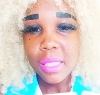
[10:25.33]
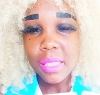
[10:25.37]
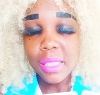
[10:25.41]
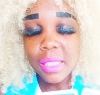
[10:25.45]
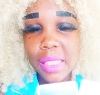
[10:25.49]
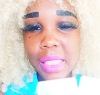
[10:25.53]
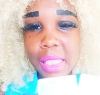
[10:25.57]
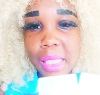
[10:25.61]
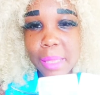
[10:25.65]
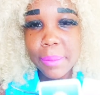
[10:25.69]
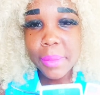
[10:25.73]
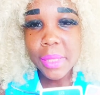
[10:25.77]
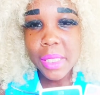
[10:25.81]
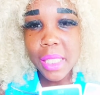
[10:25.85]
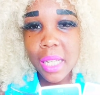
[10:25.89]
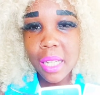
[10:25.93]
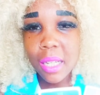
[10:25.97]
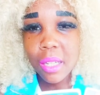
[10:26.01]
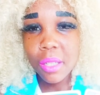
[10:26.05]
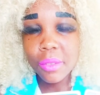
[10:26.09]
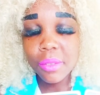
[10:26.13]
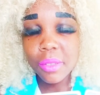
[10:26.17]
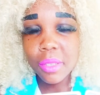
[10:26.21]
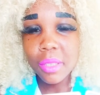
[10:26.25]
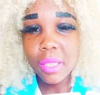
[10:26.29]
deep
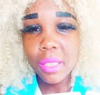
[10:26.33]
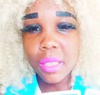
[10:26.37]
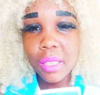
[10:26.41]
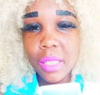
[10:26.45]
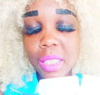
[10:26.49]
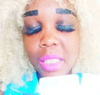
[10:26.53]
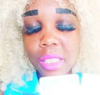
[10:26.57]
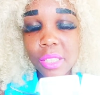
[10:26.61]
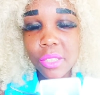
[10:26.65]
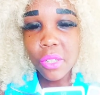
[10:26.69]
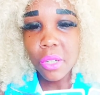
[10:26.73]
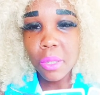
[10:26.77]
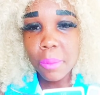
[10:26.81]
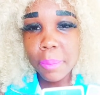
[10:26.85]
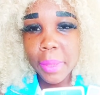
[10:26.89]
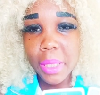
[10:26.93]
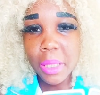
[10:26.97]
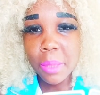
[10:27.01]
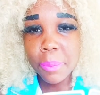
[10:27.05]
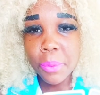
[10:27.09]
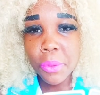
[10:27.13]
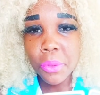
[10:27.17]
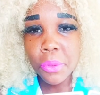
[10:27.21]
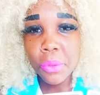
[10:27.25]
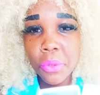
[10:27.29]
down, these are
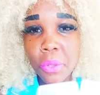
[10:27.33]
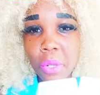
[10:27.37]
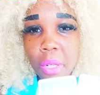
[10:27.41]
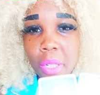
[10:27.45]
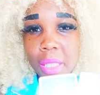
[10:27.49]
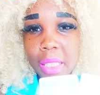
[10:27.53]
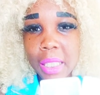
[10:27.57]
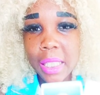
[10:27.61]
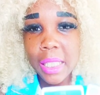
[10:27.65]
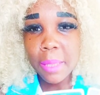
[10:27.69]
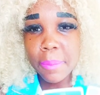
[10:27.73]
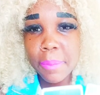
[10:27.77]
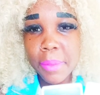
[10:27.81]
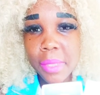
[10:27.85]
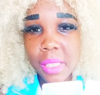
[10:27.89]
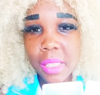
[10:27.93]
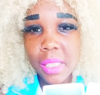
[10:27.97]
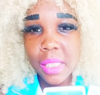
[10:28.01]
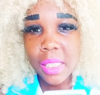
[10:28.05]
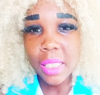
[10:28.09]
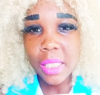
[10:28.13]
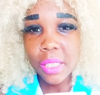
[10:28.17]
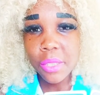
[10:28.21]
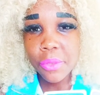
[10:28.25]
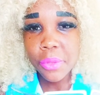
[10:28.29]
people who are keeping
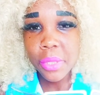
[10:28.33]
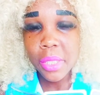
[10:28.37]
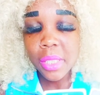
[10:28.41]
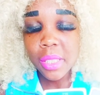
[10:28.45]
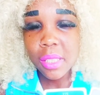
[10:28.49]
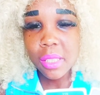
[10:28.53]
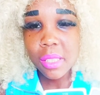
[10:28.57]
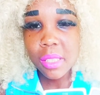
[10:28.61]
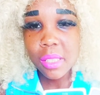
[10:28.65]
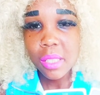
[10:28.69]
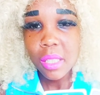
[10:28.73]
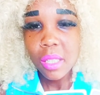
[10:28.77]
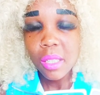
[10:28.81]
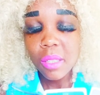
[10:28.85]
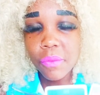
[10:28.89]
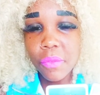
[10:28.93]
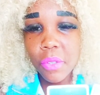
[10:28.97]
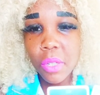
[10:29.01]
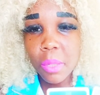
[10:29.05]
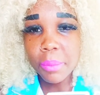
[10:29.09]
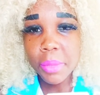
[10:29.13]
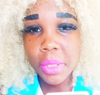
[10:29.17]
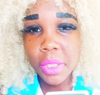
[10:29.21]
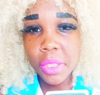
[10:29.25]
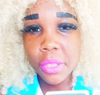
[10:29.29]
secrets
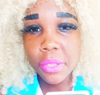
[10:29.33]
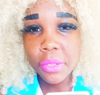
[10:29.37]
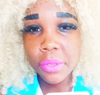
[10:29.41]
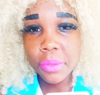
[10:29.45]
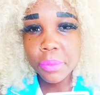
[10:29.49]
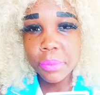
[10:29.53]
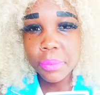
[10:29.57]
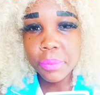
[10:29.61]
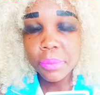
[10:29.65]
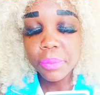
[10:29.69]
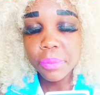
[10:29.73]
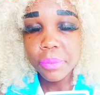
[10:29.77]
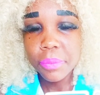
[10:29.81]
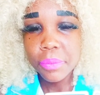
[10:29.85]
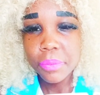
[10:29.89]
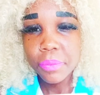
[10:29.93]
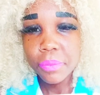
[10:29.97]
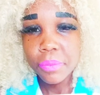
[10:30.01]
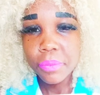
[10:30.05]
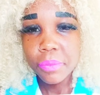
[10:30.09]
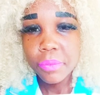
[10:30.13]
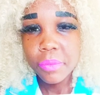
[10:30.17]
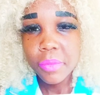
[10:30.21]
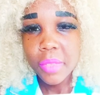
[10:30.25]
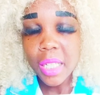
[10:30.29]
from you,
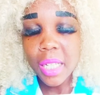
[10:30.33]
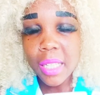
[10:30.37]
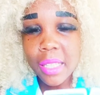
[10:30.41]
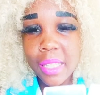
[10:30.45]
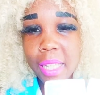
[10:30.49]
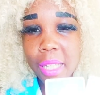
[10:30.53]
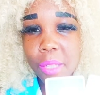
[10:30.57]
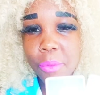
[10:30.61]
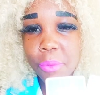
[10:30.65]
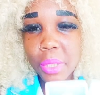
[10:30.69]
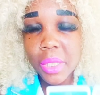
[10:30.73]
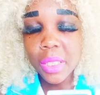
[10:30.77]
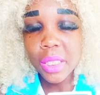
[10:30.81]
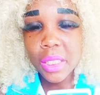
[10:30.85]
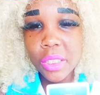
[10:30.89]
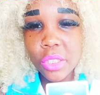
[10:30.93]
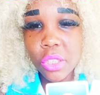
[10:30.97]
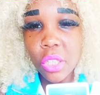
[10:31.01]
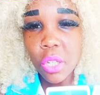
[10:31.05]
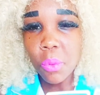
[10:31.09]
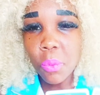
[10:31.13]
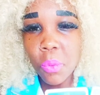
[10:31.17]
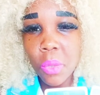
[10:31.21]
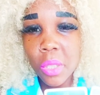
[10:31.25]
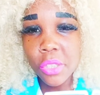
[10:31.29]
and they really
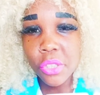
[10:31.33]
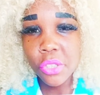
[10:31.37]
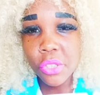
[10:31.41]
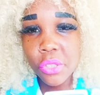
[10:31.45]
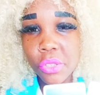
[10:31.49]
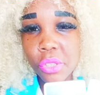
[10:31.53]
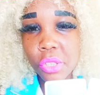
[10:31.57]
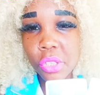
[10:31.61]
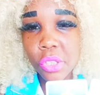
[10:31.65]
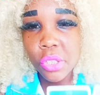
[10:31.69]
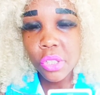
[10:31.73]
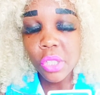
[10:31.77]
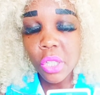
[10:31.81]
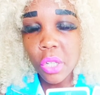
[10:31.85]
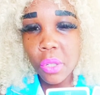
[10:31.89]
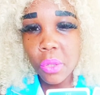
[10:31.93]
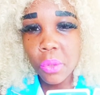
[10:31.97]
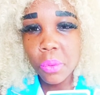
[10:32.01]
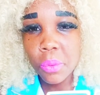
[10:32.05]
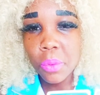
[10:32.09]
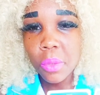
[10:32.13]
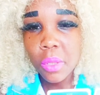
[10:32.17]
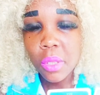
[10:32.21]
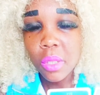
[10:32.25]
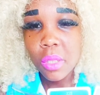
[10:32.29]
don't want you to
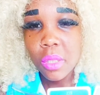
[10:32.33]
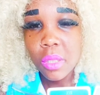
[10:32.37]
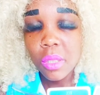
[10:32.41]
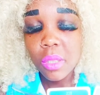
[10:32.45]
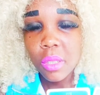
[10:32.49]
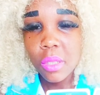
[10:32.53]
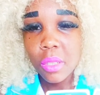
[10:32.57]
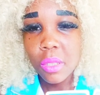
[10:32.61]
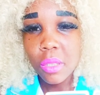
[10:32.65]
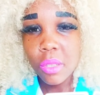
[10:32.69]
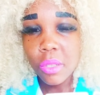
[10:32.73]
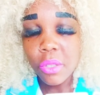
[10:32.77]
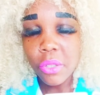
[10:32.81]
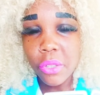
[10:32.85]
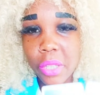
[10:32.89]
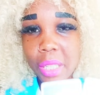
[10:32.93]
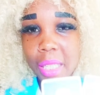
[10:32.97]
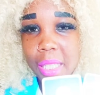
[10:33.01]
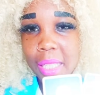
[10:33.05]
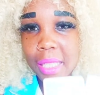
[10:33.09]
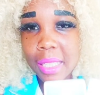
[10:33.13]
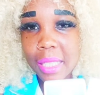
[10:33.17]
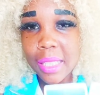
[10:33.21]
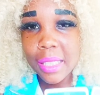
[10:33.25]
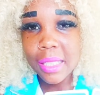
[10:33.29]
know their
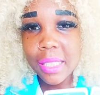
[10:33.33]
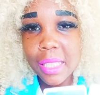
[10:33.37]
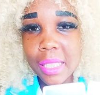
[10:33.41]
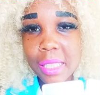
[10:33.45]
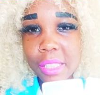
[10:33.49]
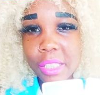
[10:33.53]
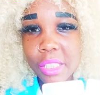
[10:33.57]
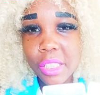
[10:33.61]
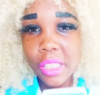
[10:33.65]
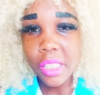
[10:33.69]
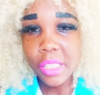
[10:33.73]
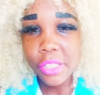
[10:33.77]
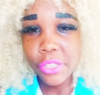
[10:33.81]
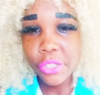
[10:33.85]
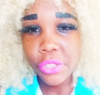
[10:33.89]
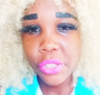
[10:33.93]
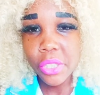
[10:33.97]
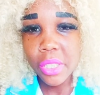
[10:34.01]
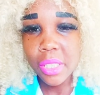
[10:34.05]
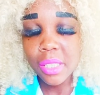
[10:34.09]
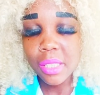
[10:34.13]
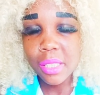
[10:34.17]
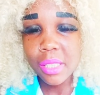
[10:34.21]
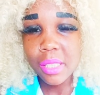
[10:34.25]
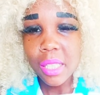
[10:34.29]
hidden
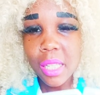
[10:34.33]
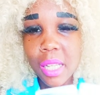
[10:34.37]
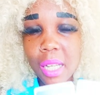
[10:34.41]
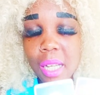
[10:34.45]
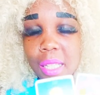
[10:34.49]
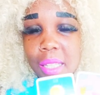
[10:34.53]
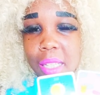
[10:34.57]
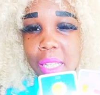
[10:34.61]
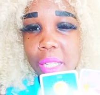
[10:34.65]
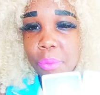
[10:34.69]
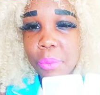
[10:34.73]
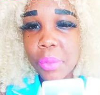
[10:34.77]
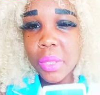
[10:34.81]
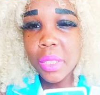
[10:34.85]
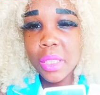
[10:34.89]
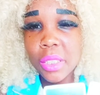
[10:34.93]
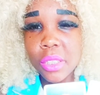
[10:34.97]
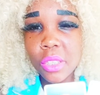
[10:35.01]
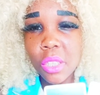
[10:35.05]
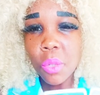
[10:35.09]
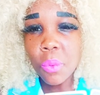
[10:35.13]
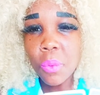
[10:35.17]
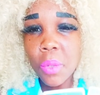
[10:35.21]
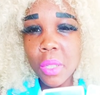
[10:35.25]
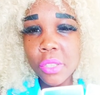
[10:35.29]
intentions. They really
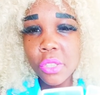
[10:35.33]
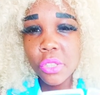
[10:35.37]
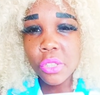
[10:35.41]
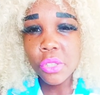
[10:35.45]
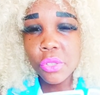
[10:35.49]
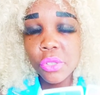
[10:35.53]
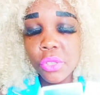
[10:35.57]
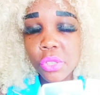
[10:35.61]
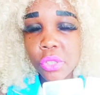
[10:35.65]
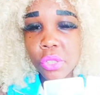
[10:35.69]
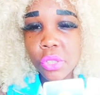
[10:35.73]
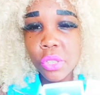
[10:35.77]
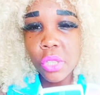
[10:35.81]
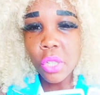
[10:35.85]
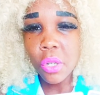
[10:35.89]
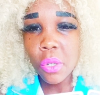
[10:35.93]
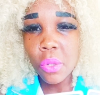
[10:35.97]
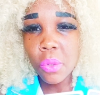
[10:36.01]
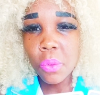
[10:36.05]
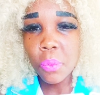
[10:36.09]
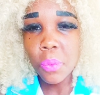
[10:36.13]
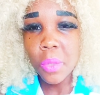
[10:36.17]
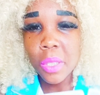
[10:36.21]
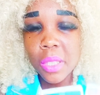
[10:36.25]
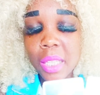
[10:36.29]
don't want you to
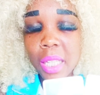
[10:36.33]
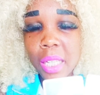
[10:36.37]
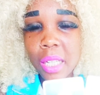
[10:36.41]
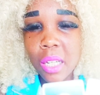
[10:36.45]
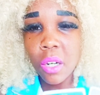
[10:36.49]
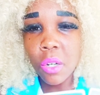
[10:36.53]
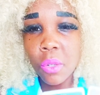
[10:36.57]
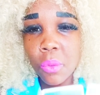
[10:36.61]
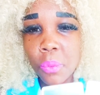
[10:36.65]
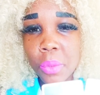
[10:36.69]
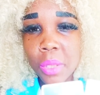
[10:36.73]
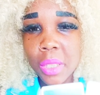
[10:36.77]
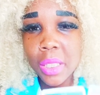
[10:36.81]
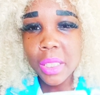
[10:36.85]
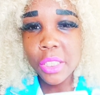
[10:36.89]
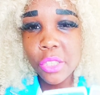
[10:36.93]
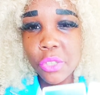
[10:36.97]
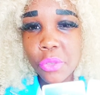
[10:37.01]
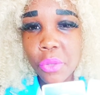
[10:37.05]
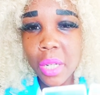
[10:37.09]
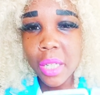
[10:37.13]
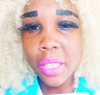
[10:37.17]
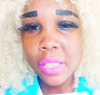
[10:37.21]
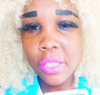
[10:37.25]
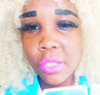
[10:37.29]
know what they are really
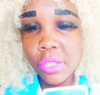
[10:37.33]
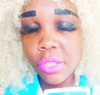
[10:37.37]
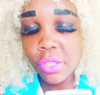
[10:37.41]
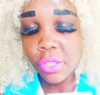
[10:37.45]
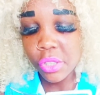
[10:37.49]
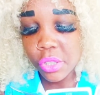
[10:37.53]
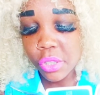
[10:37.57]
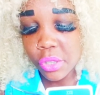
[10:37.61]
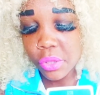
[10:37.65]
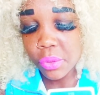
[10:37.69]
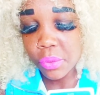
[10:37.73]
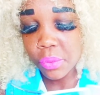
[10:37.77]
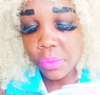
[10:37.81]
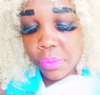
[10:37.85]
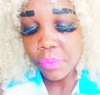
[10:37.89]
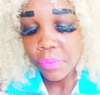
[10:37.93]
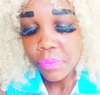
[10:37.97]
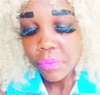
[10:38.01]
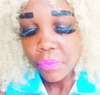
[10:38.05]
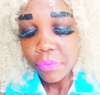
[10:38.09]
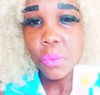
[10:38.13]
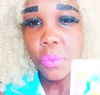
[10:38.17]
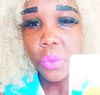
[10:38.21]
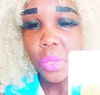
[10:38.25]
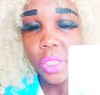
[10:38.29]
trying to do,
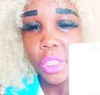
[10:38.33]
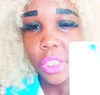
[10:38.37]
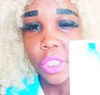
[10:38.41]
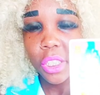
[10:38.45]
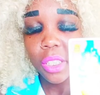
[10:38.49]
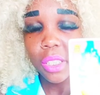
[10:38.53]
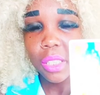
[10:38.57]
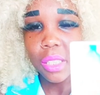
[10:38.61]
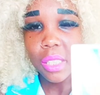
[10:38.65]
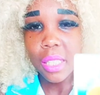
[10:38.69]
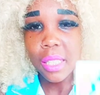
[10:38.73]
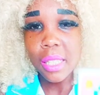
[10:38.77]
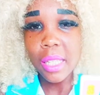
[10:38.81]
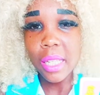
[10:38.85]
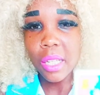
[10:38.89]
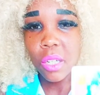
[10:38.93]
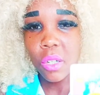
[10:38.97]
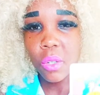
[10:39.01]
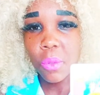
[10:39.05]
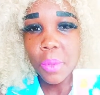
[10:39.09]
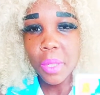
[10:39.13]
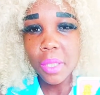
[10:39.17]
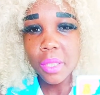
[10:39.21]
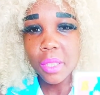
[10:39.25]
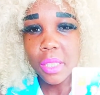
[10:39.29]
which is they
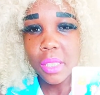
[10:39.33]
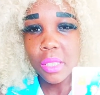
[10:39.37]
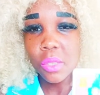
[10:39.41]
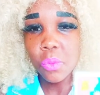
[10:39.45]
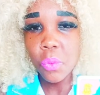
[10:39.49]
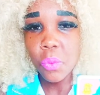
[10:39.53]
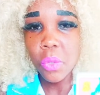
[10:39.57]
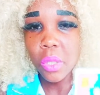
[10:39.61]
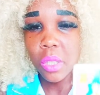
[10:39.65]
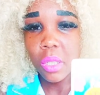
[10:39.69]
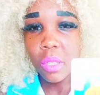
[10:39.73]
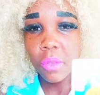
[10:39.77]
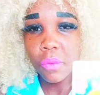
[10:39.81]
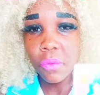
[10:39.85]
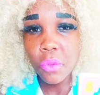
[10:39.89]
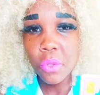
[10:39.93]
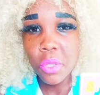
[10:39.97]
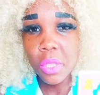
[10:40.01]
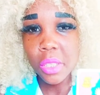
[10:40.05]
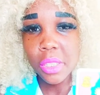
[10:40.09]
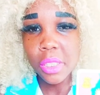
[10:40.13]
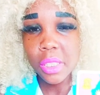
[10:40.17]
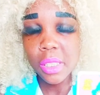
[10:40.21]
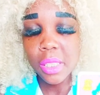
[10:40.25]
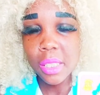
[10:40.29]
don't want this wheel of
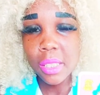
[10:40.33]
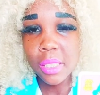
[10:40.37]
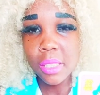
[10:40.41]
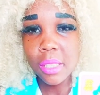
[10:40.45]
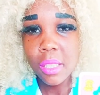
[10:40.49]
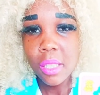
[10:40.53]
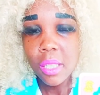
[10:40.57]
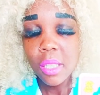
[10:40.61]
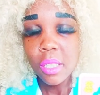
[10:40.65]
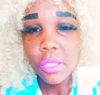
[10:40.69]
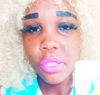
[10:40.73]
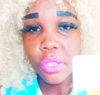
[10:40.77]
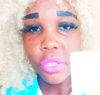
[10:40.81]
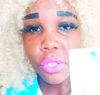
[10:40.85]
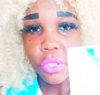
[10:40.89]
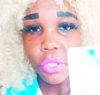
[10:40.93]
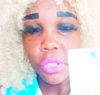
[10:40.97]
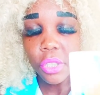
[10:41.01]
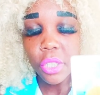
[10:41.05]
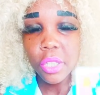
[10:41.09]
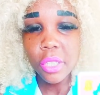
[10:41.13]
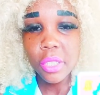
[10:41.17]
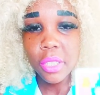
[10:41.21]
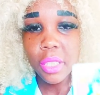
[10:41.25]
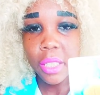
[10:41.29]
fortune to
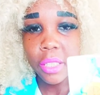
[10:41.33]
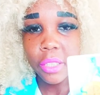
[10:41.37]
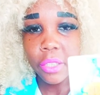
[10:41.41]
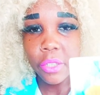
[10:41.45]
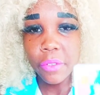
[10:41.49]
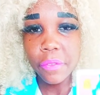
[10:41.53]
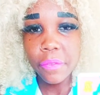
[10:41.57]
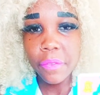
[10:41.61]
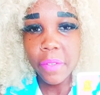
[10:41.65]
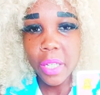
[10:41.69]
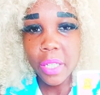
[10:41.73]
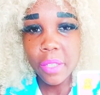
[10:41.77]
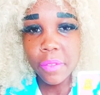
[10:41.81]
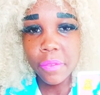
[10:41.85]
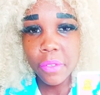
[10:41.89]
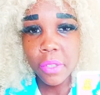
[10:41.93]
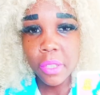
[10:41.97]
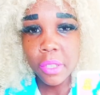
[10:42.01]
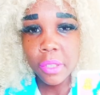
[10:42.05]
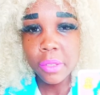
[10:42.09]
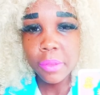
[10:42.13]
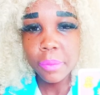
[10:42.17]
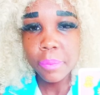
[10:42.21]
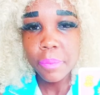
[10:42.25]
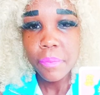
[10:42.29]
turn in your
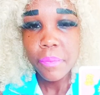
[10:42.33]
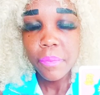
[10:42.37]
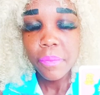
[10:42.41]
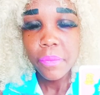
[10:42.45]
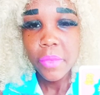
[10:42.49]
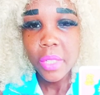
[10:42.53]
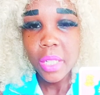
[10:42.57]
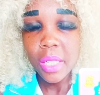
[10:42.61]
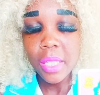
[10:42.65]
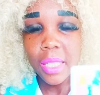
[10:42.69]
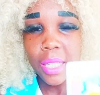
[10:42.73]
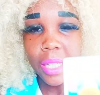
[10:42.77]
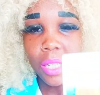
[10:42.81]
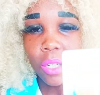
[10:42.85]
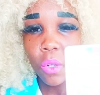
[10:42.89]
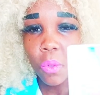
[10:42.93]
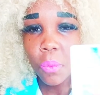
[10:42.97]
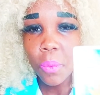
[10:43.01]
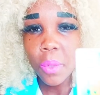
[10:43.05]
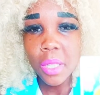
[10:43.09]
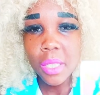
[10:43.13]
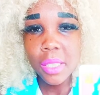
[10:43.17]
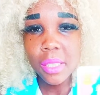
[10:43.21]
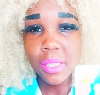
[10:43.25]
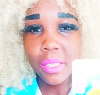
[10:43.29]
favor. They don't
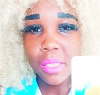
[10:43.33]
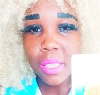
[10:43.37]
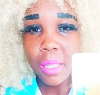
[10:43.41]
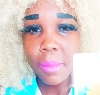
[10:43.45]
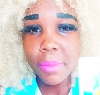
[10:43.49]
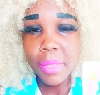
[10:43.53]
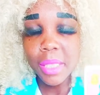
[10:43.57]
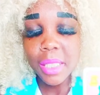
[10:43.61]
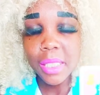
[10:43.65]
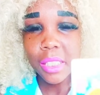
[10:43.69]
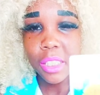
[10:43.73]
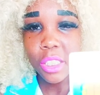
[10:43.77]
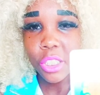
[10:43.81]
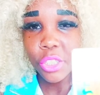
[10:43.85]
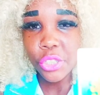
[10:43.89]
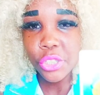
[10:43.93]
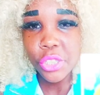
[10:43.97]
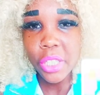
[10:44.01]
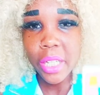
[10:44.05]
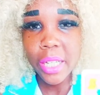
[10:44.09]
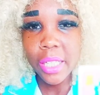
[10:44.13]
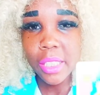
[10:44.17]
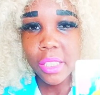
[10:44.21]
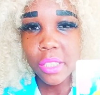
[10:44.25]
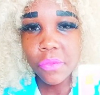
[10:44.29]
want something to
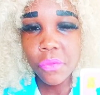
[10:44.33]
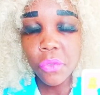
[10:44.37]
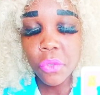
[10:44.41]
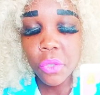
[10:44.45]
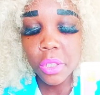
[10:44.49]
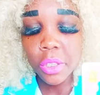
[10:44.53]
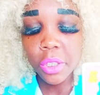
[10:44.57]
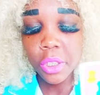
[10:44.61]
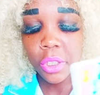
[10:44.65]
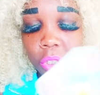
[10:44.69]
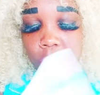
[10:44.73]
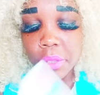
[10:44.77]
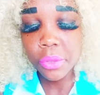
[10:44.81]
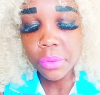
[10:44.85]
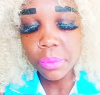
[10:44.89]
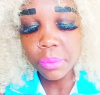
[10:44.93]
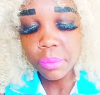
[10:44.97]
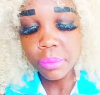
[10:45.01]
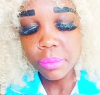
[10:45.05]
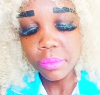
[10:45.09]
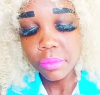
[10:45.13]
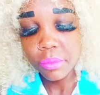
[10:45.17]
change for you.